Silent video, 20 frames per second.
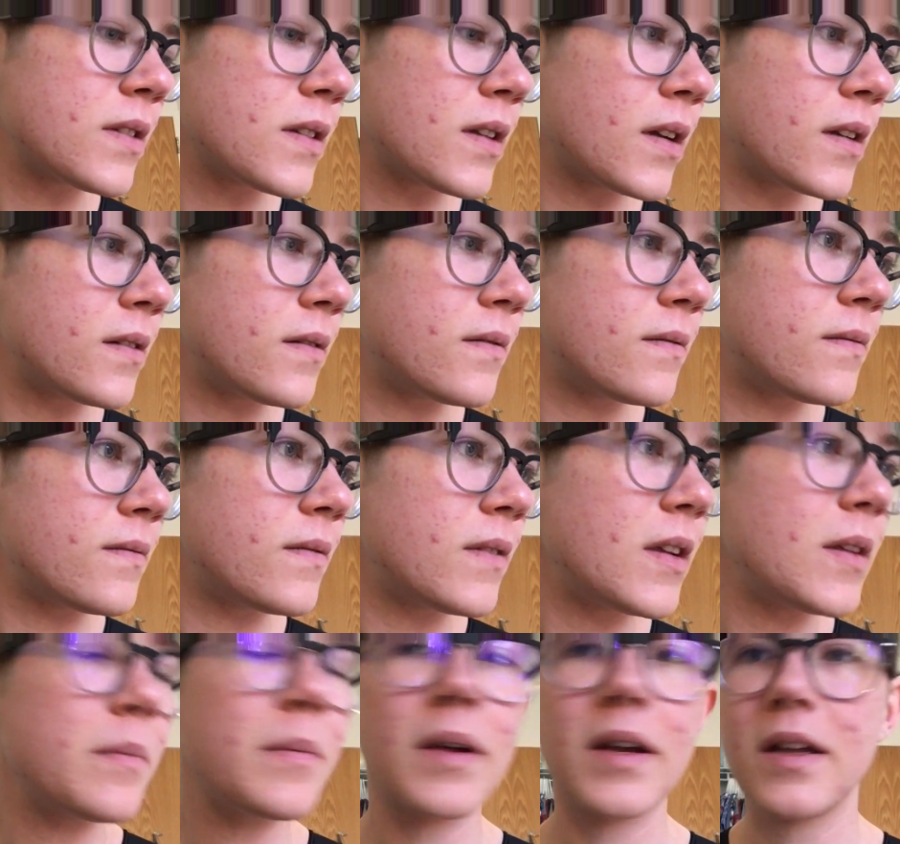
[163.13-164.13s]
it's not
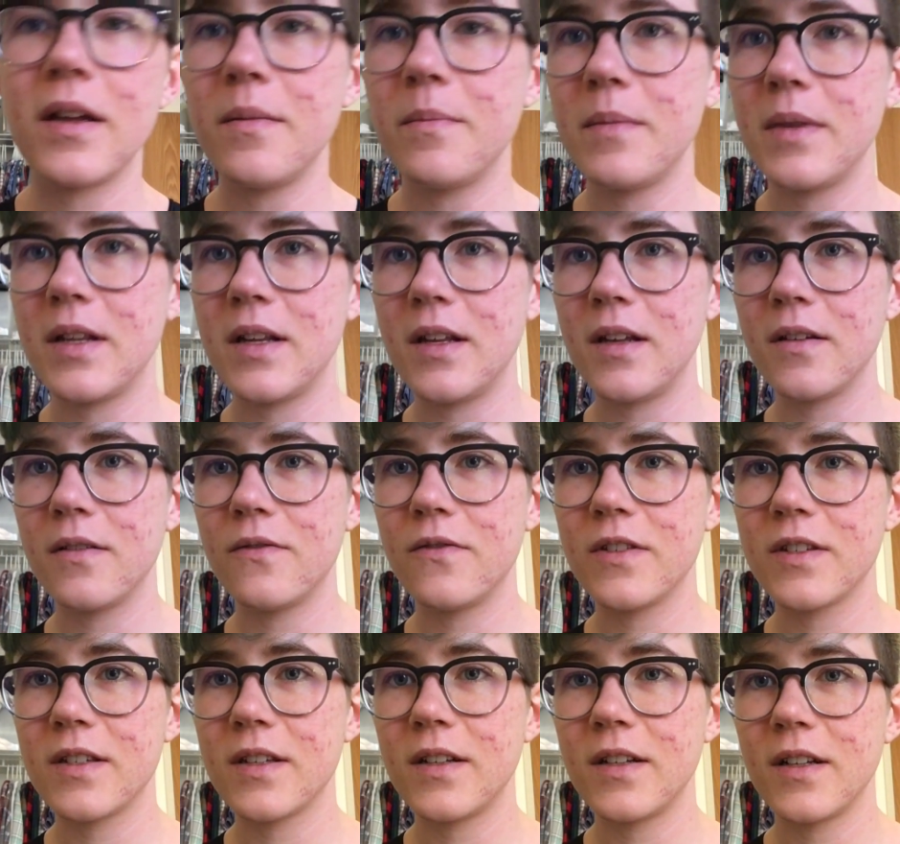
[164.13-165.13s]
in my immediate
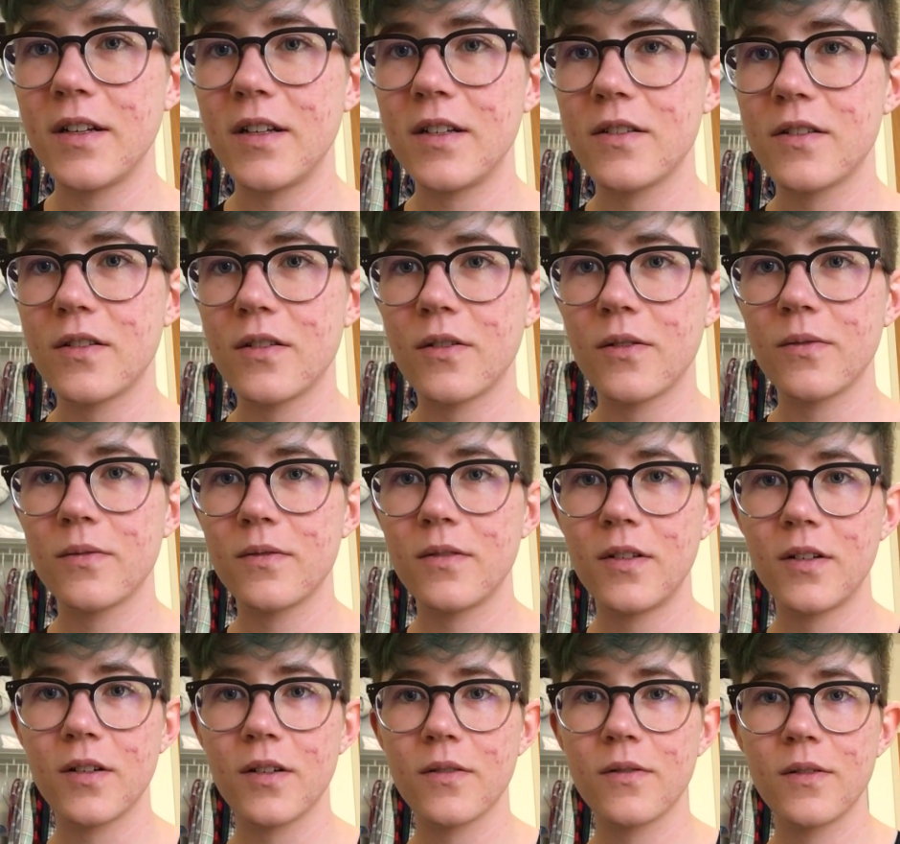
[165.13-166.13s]
vicinity, so,
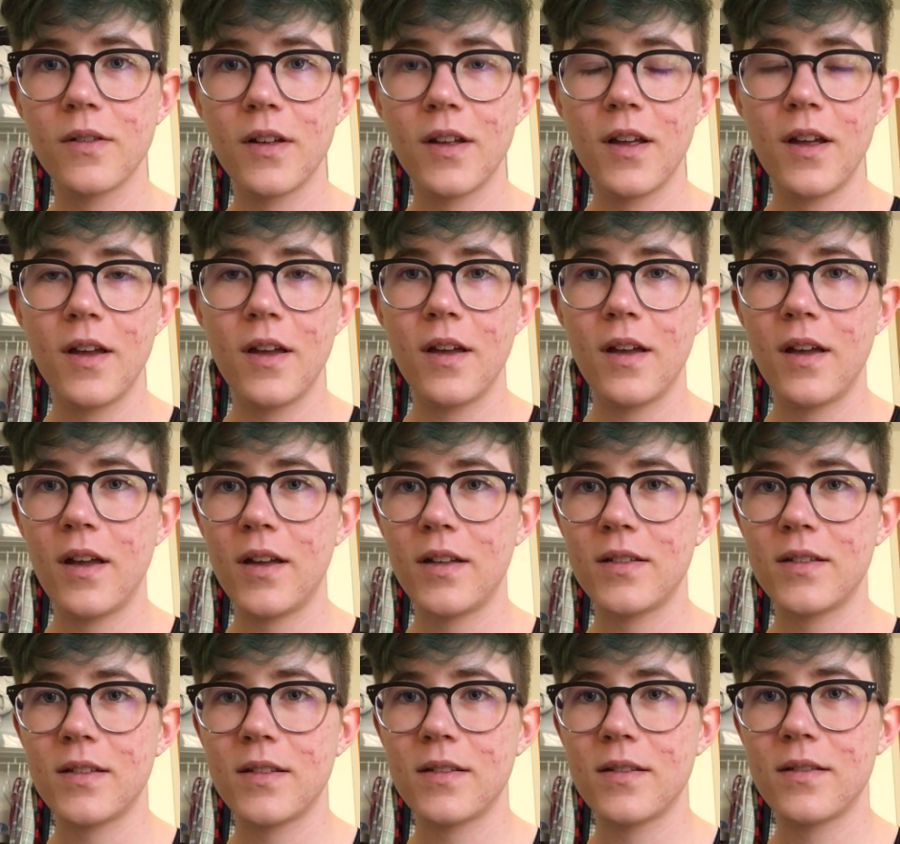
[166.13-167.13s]
you know,
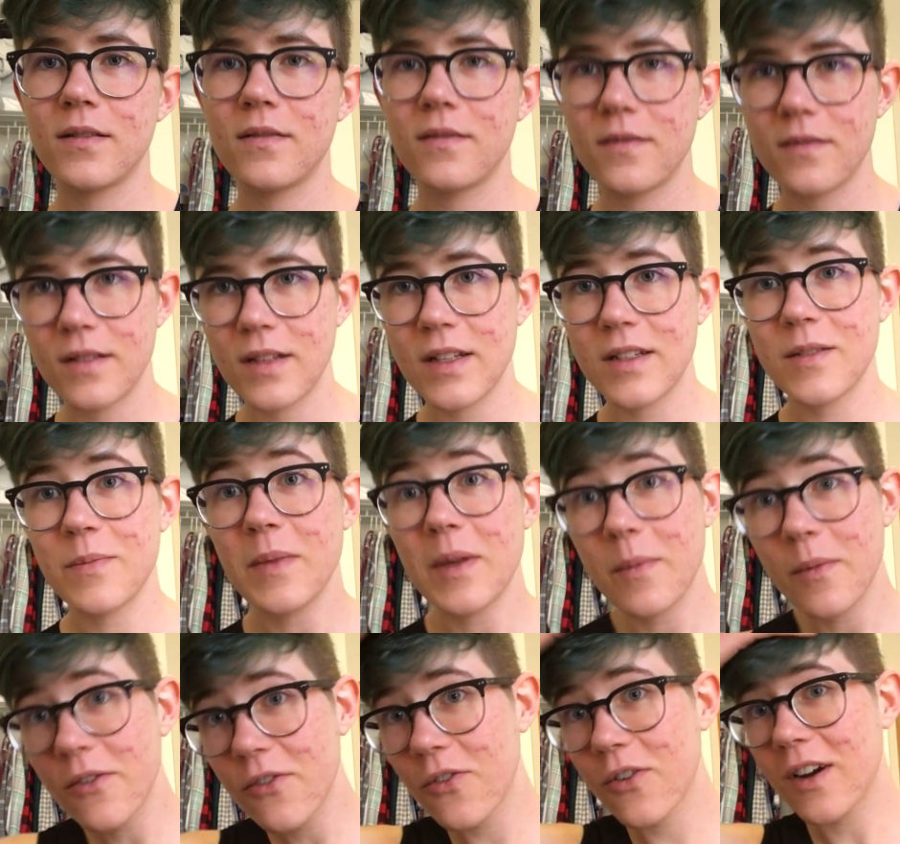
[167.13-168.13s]
it's, it's me
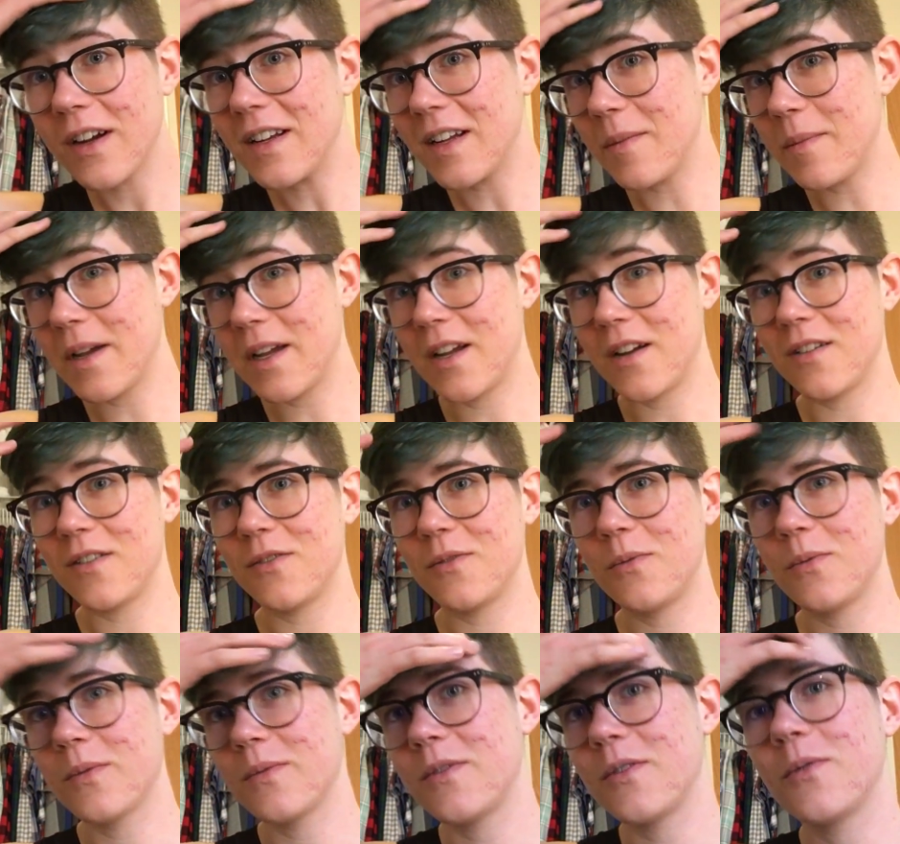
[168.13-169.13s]
before I dye my hair,
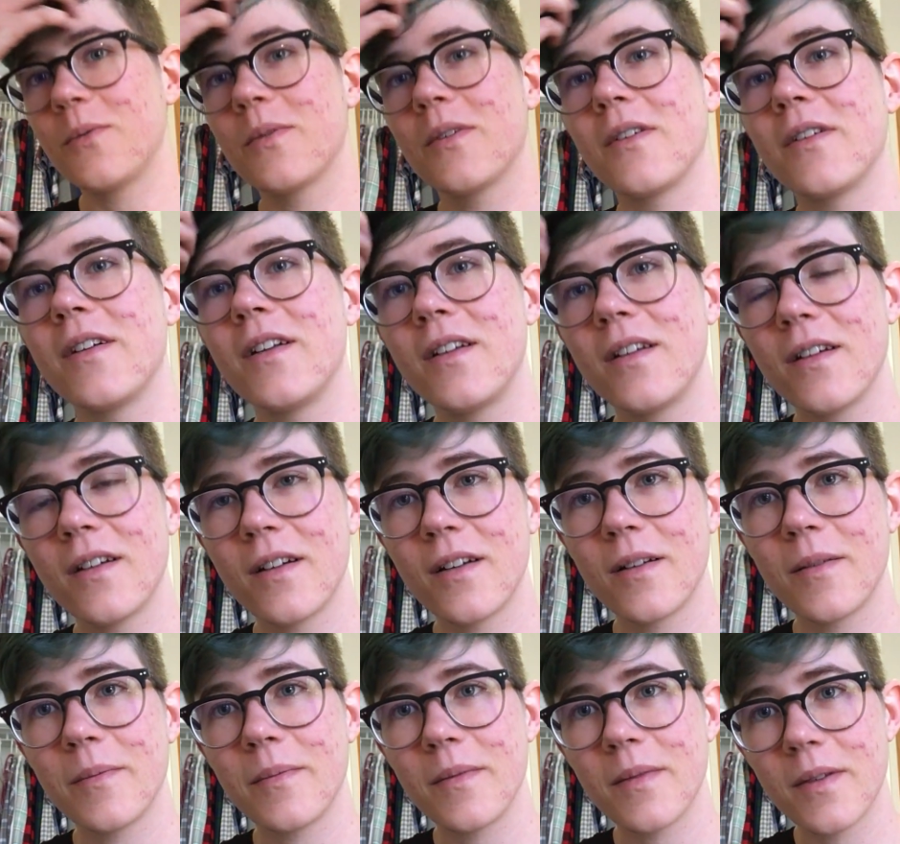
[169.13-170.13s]
don't, don't worry.
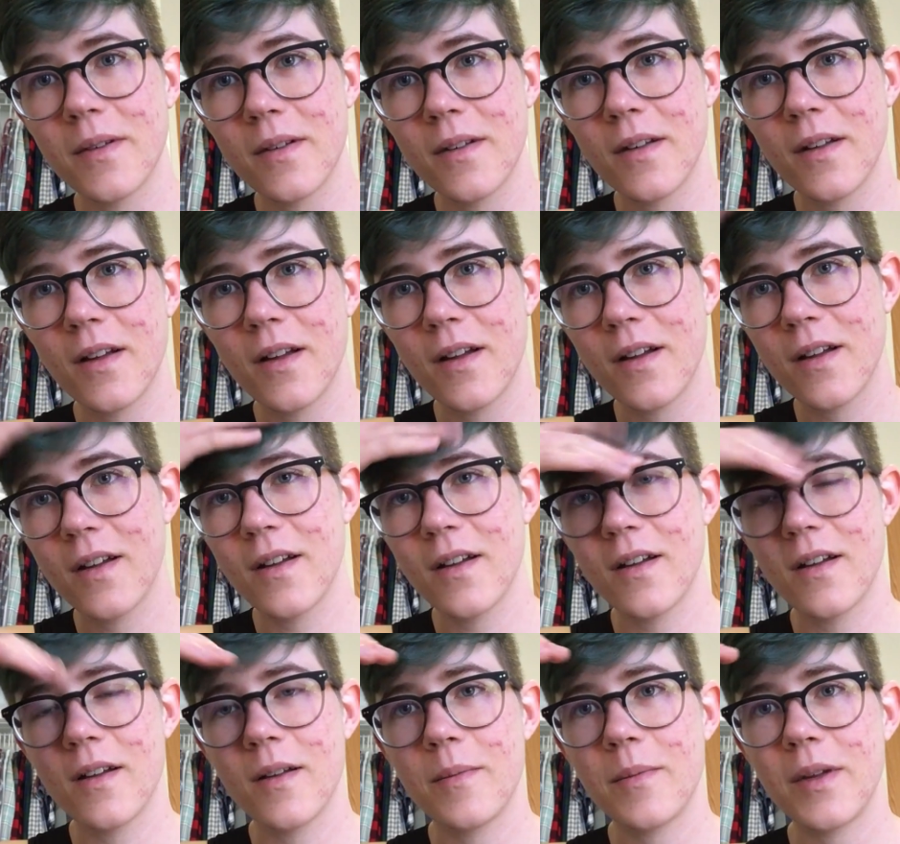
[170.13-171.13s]
Um,
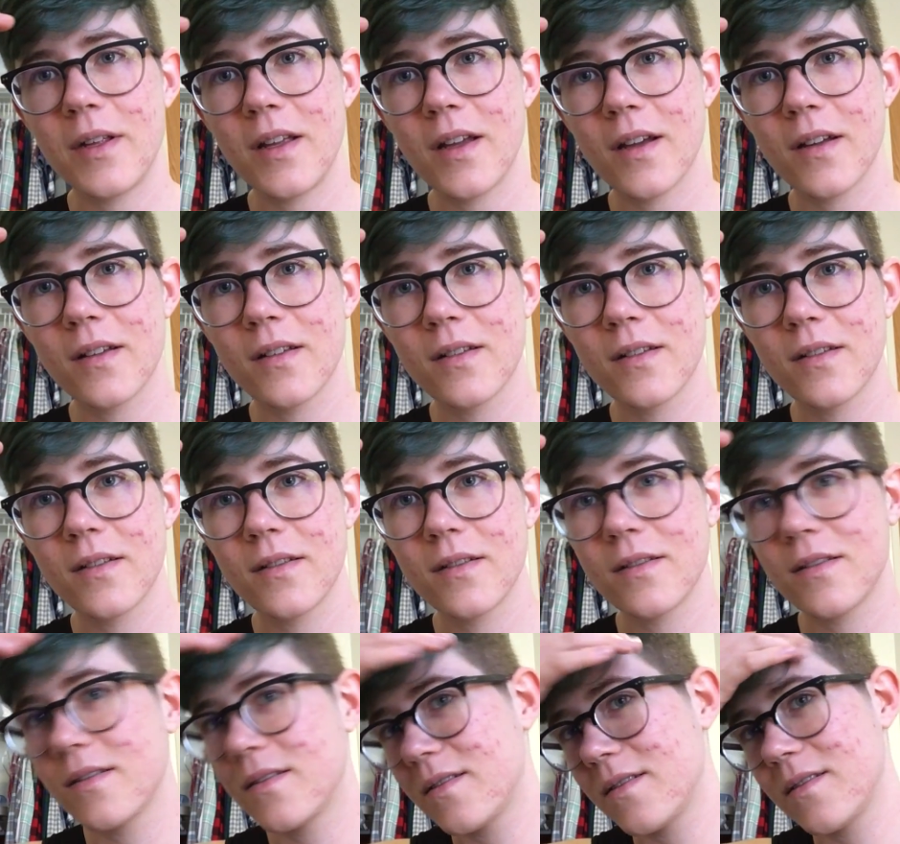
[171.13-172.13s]
but yeah,
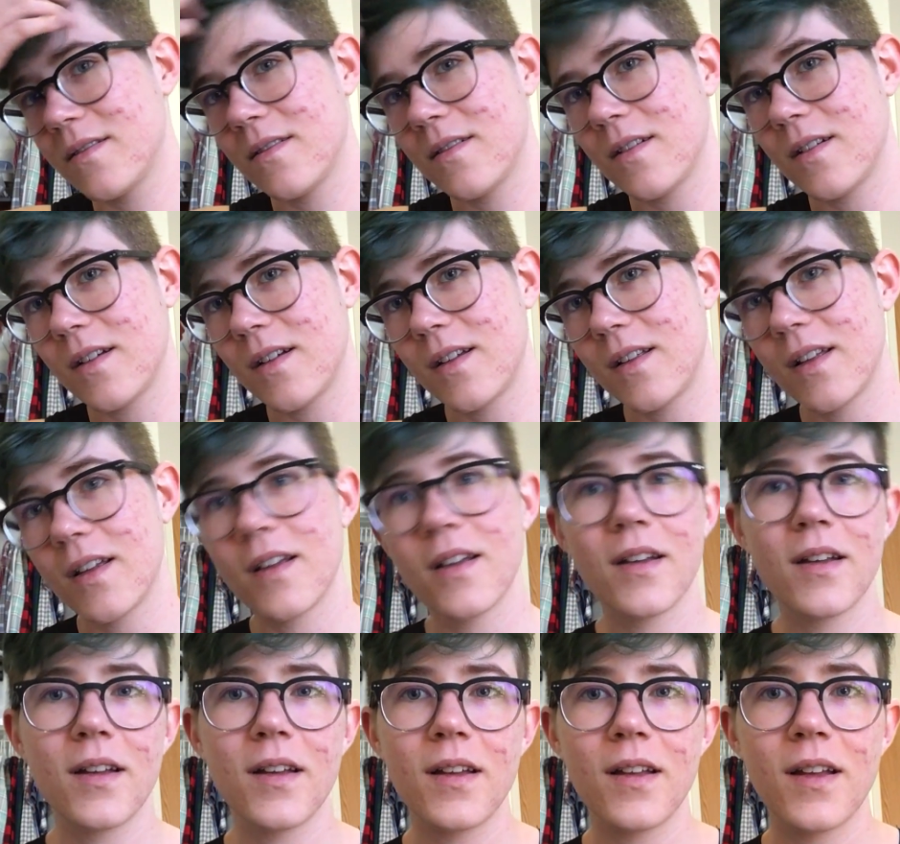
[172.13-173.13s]
I like,
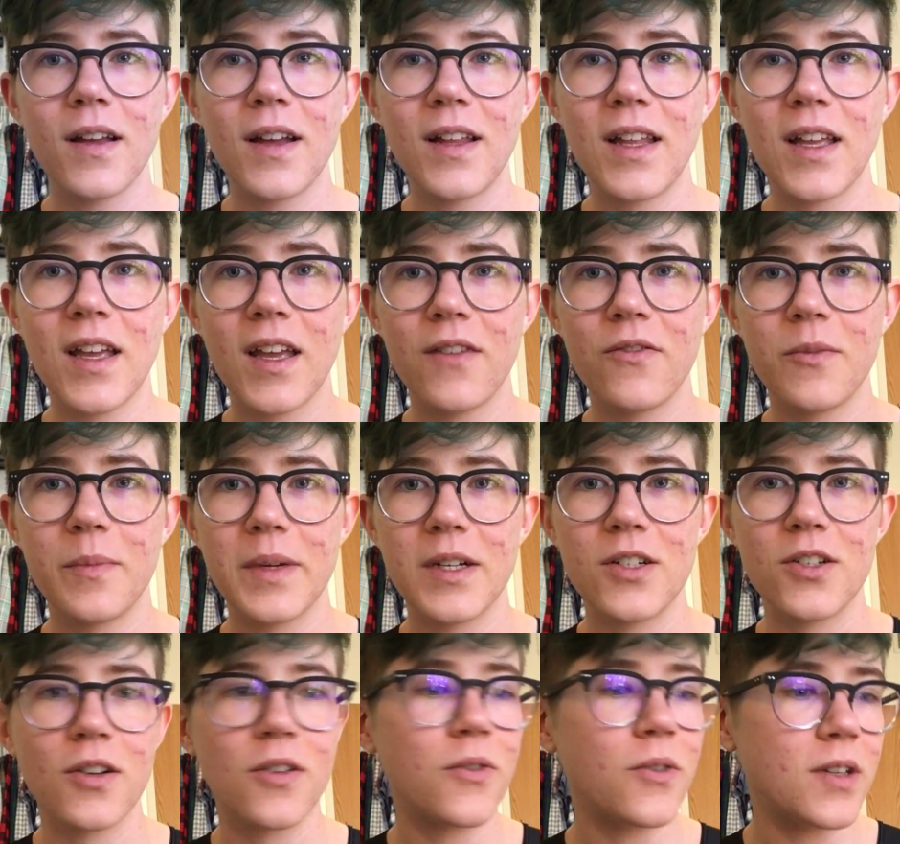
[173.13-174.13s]
I like having my
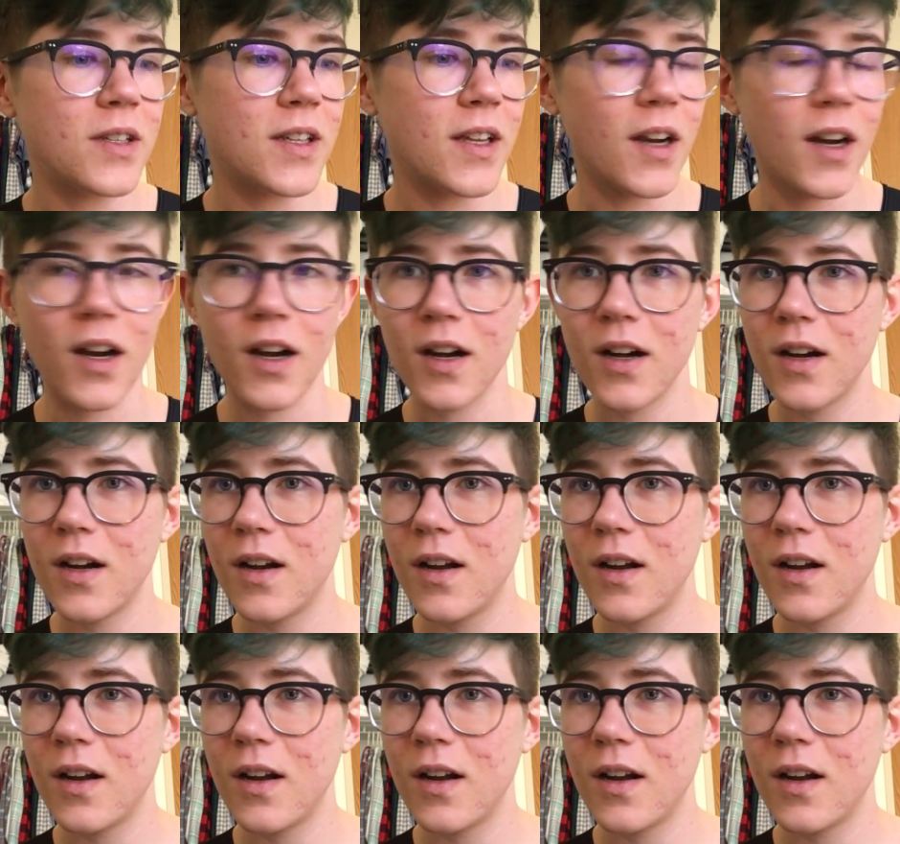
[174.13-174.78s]
turquoise hair.